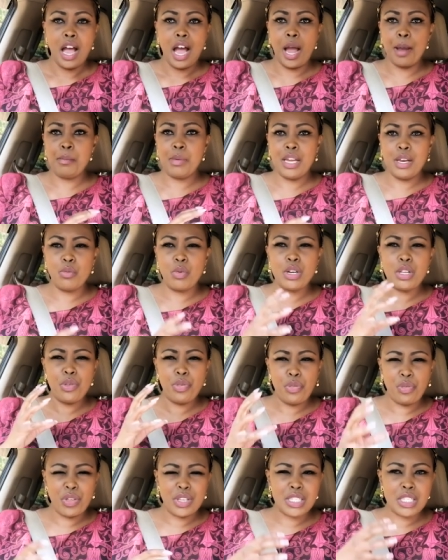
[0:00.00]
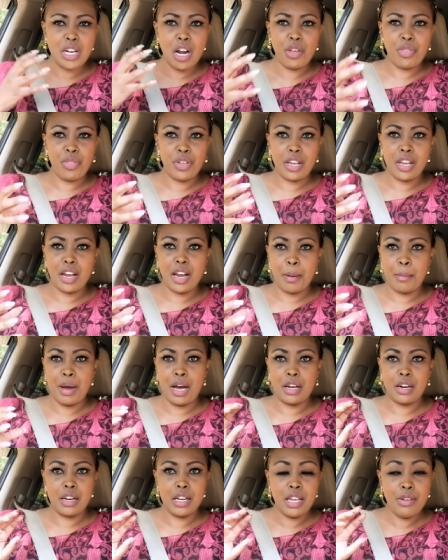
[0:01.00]
I mean, when you th start thinking
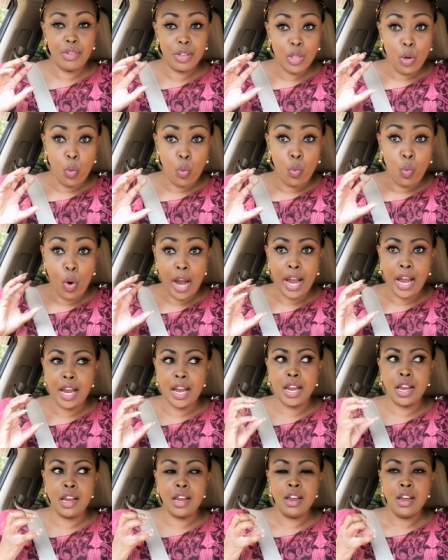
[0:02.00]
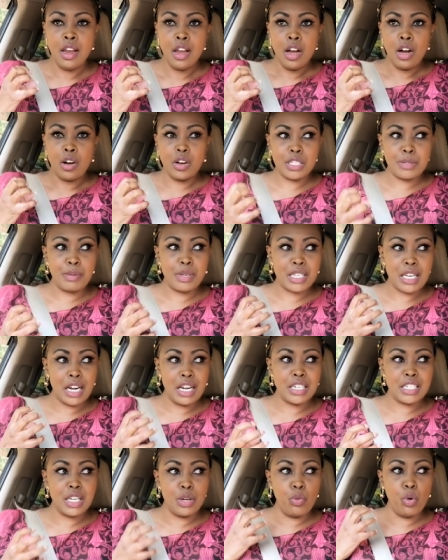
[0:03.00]
about it, even the way
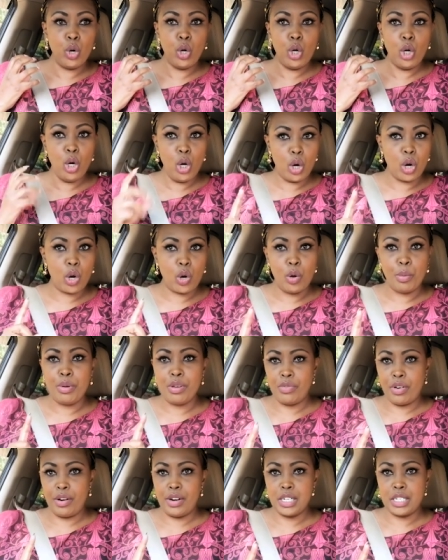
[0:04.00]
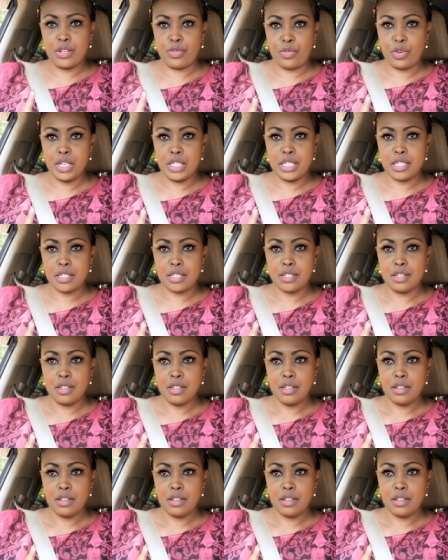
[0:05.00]
hospitality will look will be very different.